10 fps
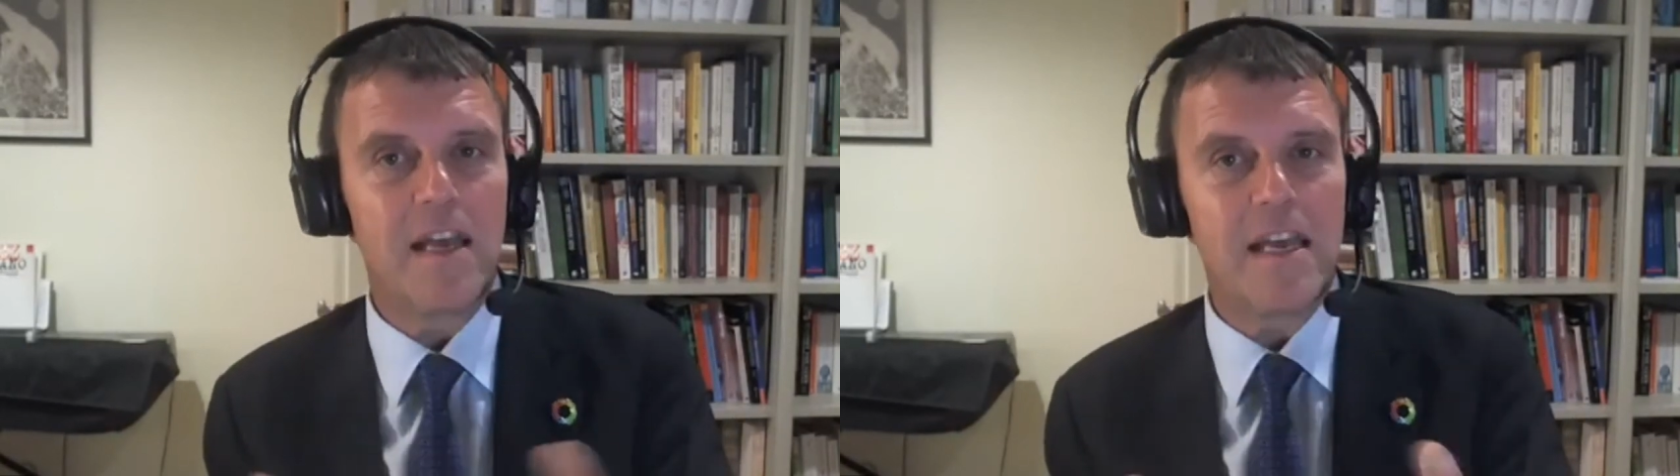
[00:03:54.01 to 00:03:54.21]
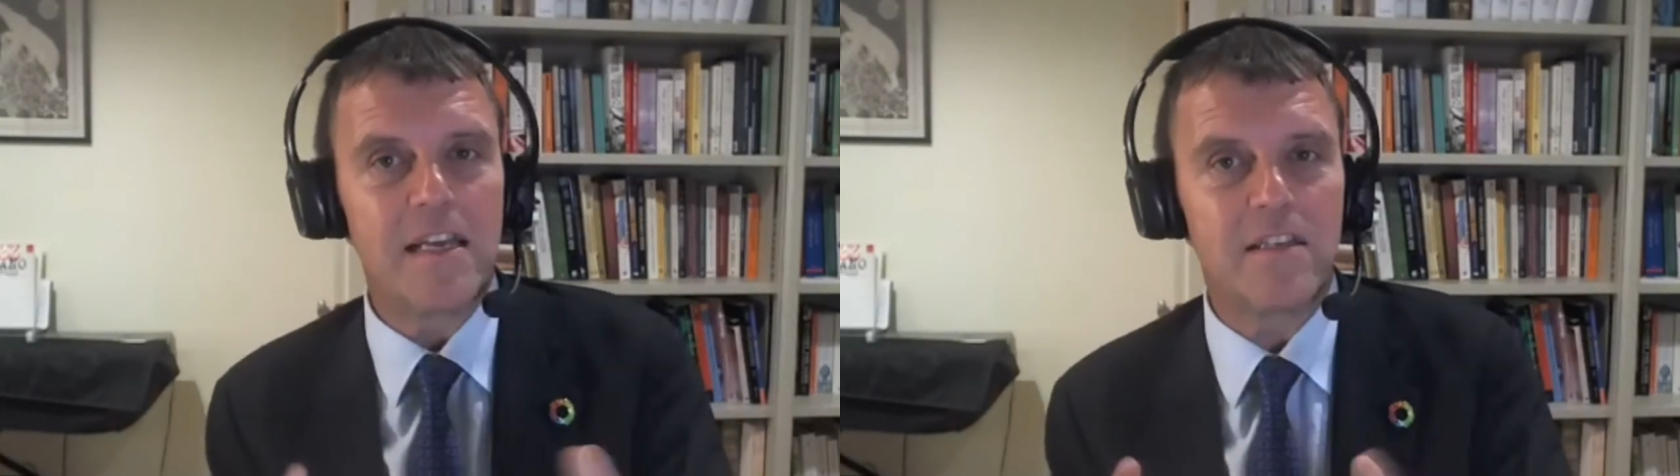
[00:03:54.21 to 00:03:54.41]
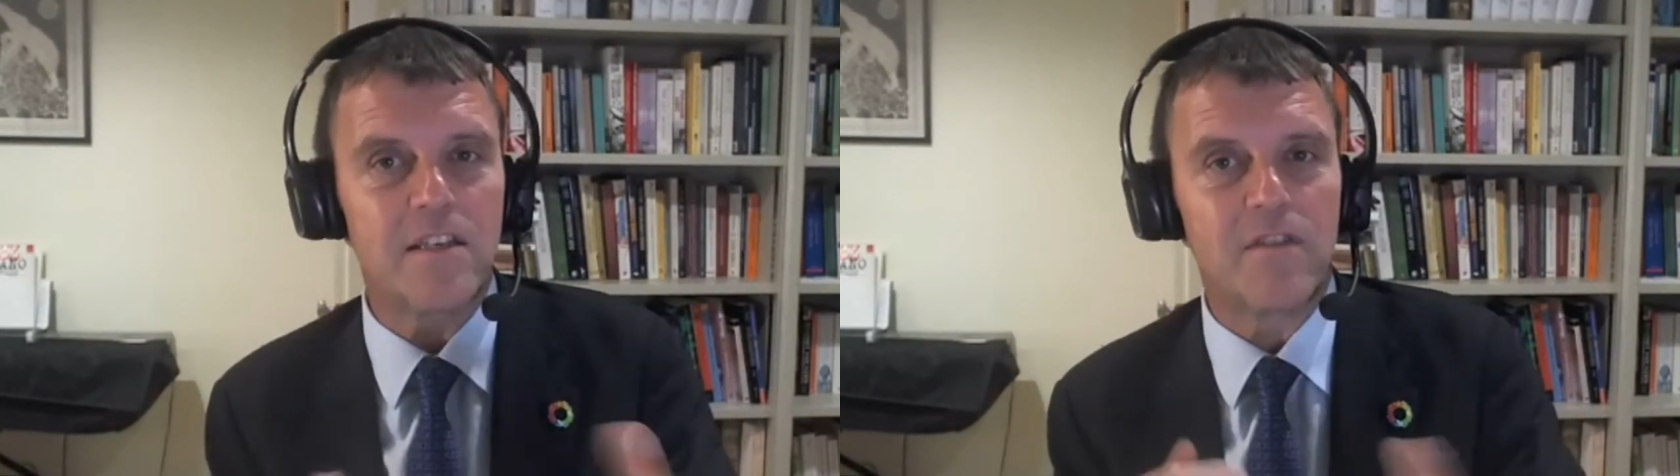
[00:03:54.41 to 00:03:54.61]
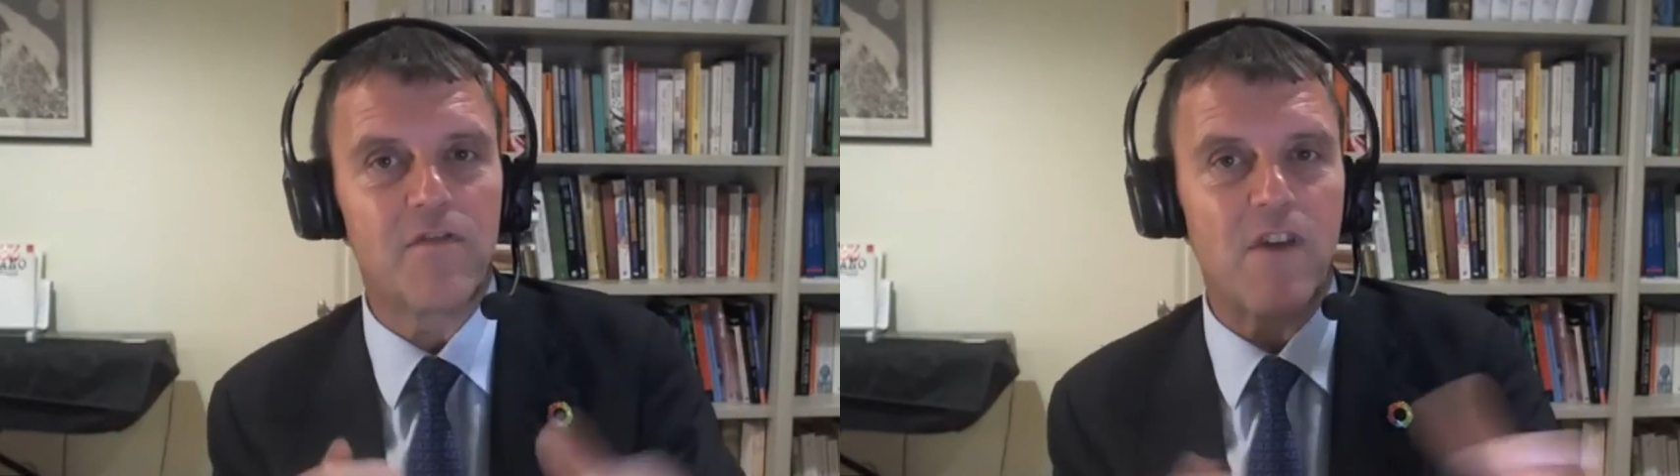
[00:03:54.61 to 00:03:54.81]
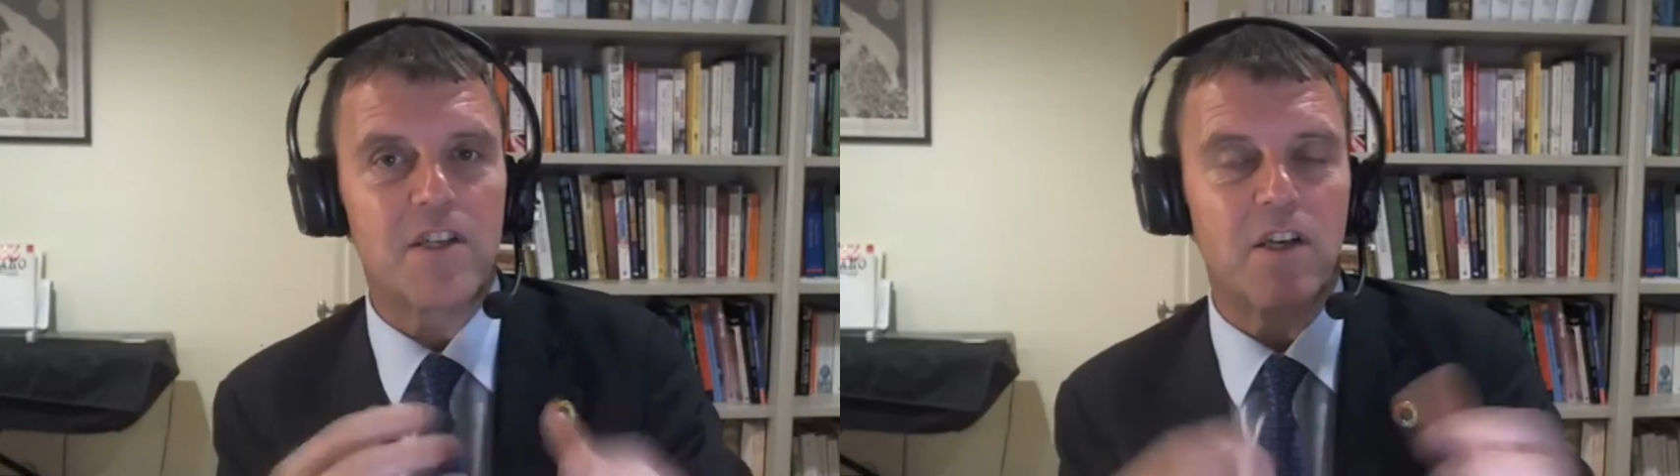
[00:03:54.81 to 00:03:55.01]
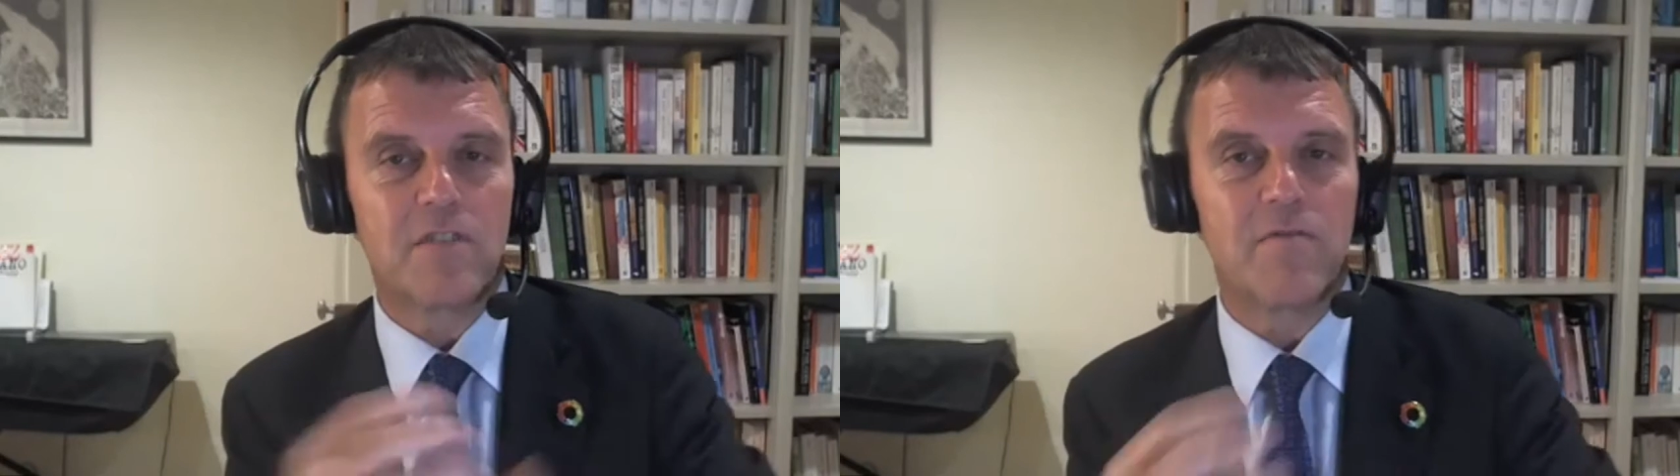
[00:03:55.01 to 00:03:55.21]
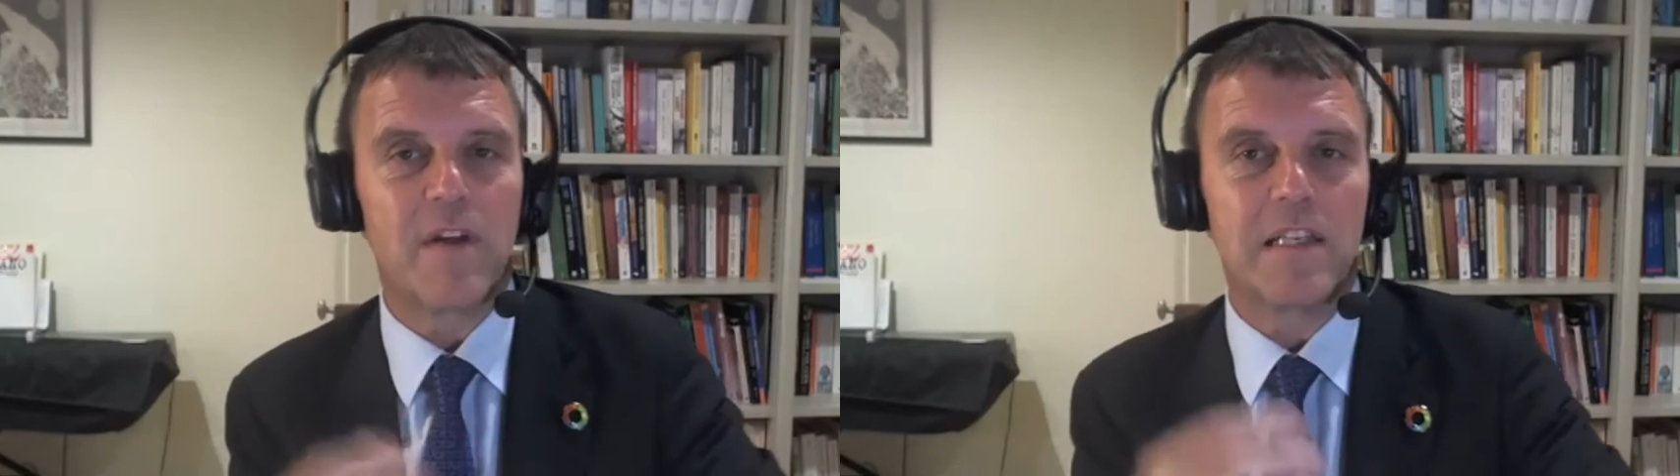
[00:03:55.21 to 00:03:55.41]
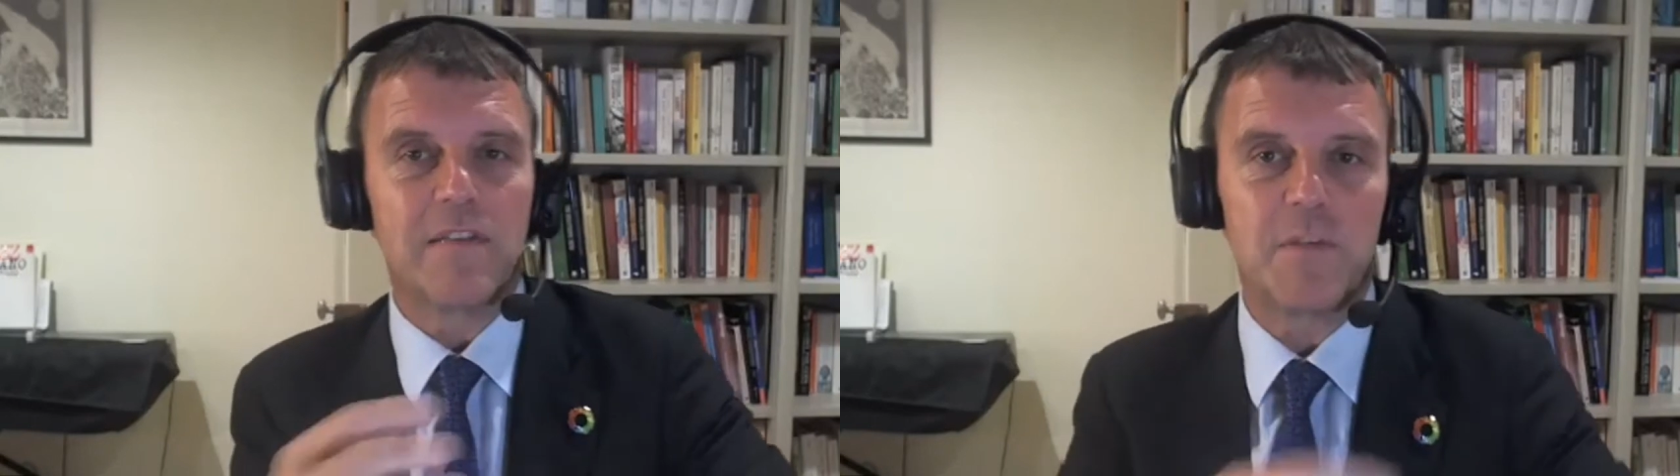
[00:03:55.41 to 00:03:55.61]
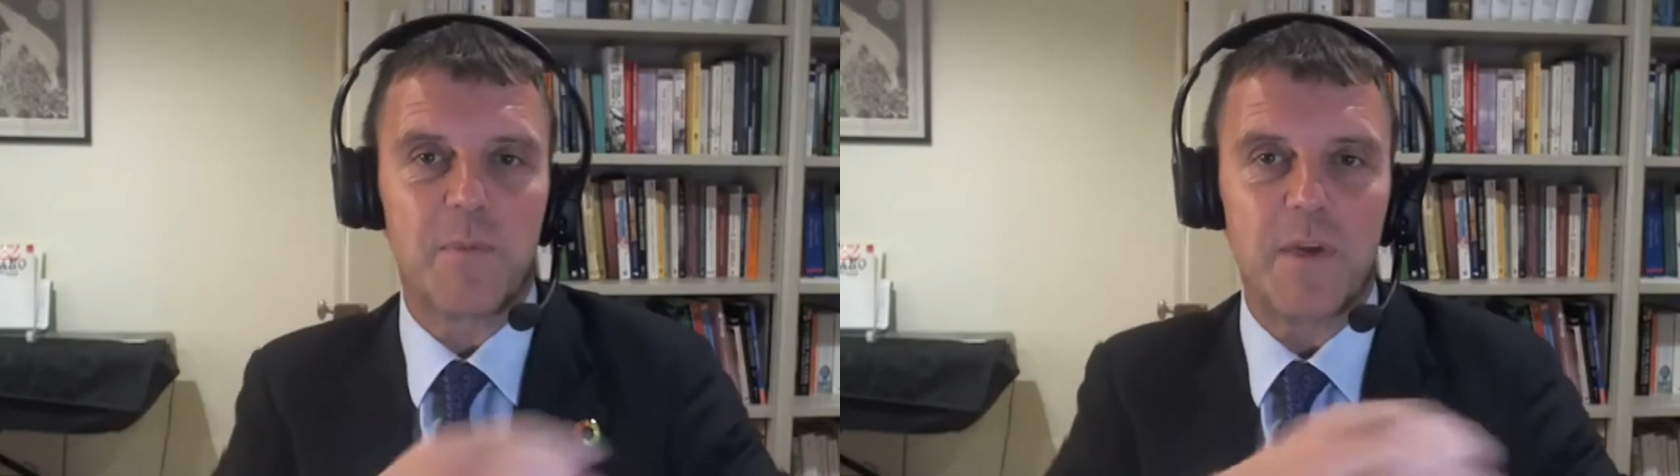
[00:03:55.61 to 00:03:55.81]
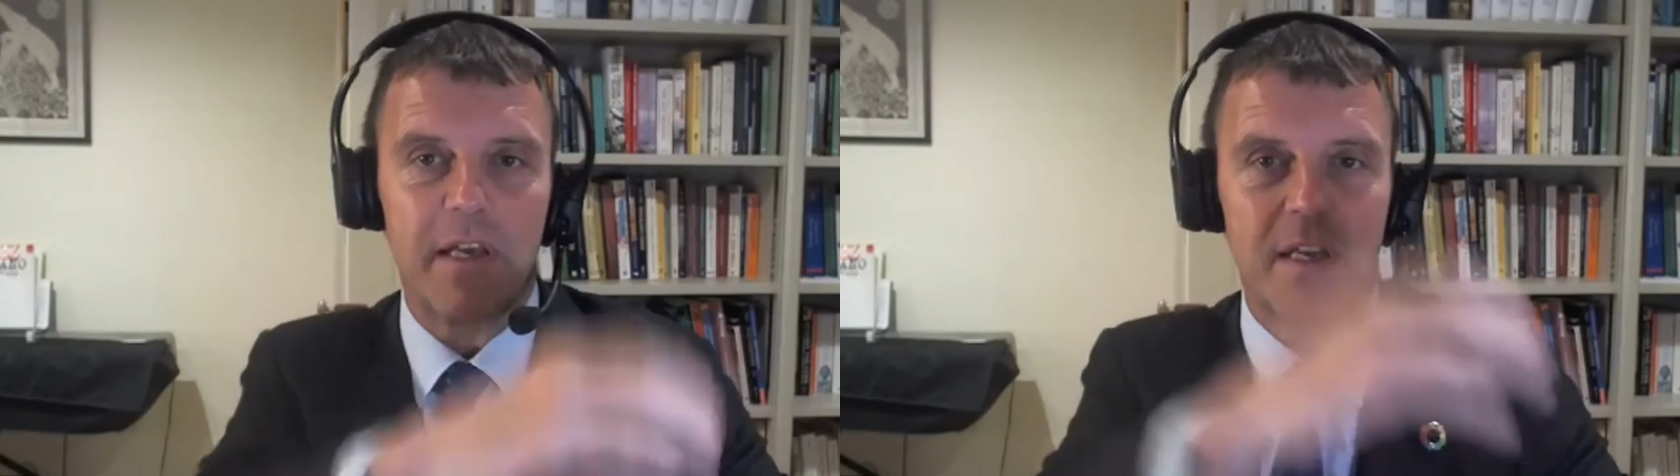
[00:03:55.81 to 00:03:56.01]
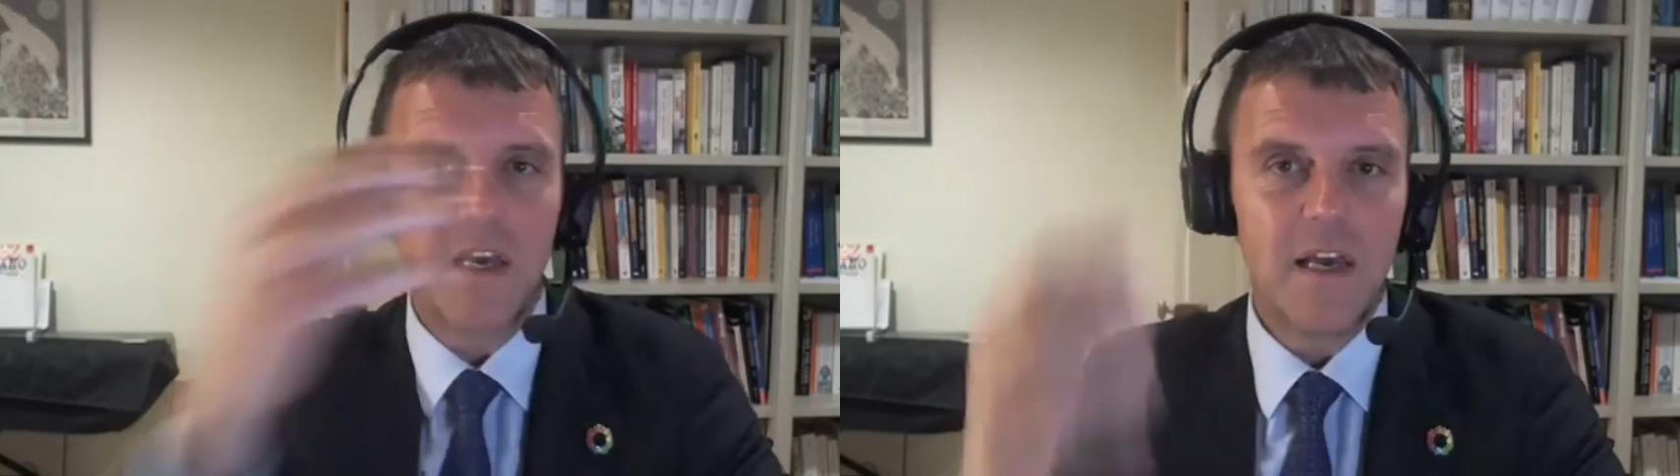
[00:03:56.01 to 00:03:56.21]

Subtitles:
is disenfranchised, relatively speaking,